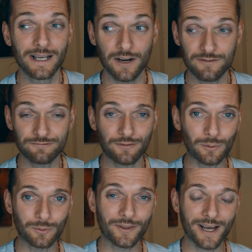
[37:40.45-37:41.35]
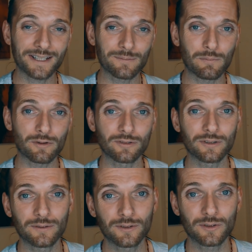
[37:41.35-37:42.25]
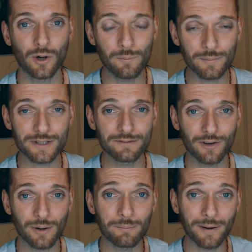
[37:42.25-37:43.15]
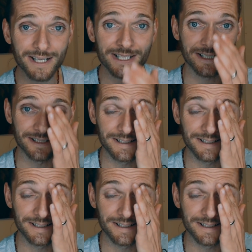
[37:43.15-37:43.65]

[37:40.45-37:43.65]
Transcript: and follow that moral compass of compassion.